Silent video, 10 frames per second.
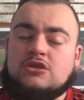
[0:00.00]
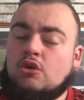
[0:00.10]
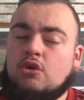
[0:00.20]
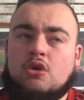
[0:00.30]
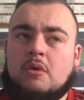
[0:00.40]
I
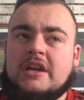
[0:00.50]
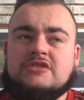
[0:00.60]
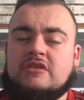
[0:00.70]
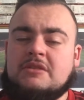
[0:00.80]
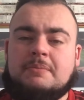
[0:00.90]
don't know what
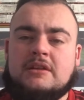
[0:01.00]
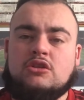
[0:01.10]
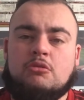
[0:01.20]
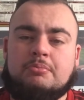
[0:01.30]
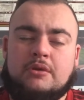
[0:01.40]
injury he's picked
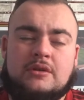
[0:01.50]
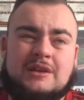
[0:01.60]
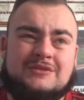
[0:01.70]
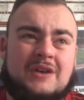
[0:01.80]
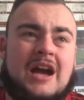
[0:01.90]
up, but
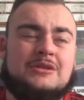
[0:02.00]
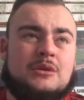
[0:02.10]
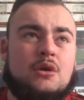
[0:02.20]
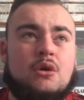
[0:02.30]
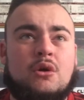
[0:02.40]
as far as we
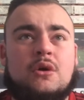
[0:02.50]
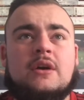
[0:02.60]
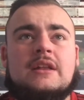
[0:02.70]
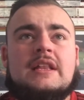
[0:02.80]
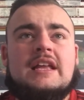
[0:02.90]
know,
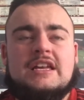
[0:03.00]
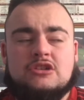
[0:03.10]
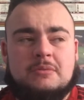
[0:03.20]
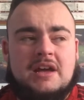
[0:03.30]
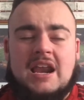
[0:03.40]
he's
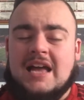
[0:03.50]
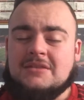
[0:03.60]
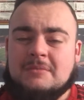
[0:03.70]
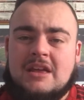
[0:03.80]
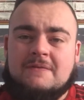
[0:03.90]
going to make a
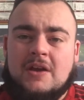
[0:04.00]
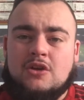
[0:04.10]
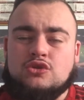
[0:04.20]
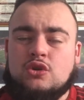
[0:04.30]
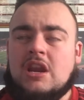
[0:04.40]
last minute thing
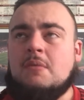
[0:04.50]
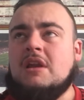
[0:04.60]
on Sunday.